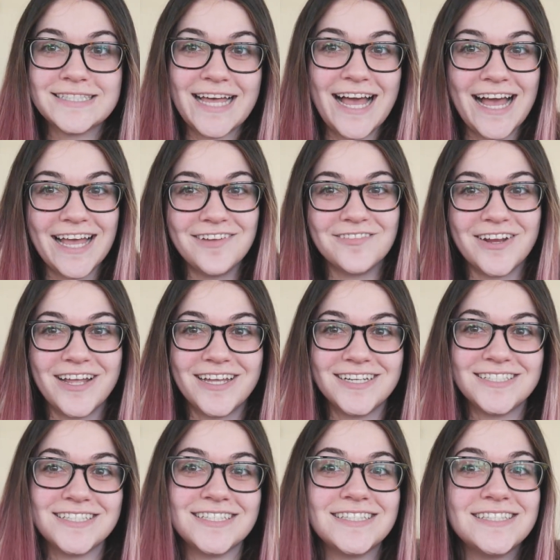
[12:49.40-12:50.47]
I
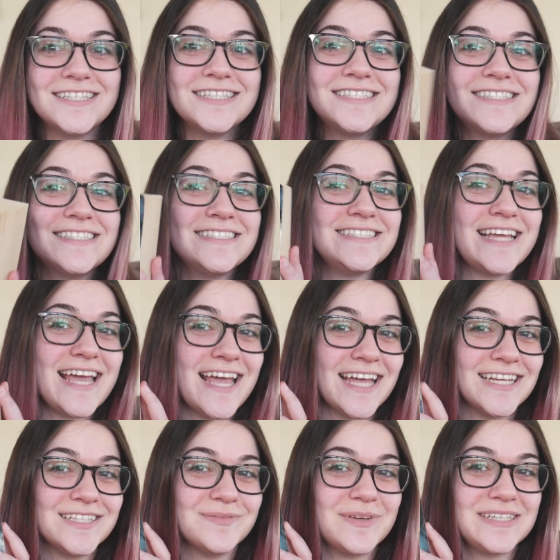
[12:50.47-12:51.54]
read The
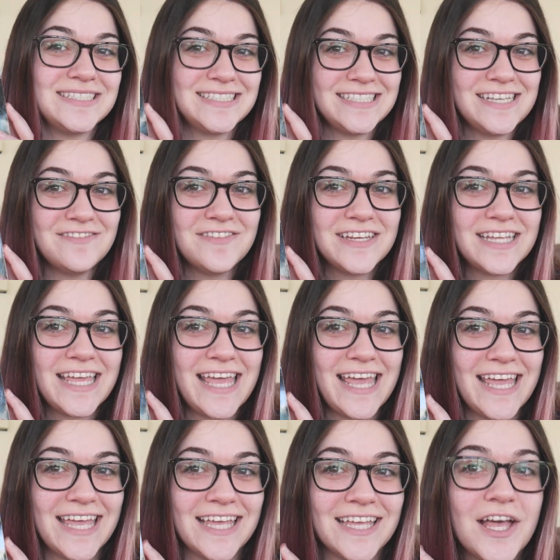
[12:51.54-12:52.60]
Stand by Stephen
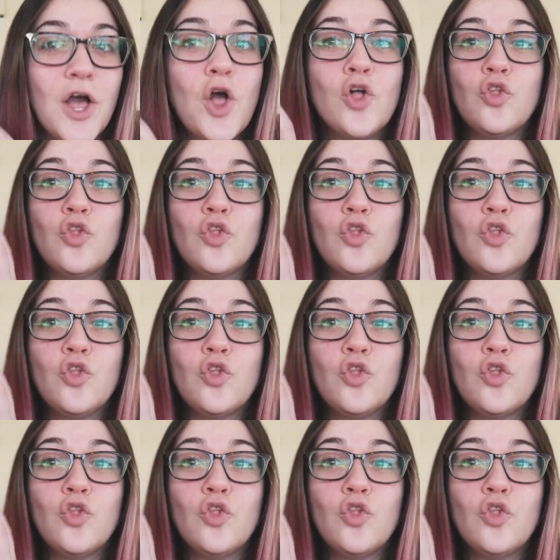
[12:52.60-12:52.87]
King.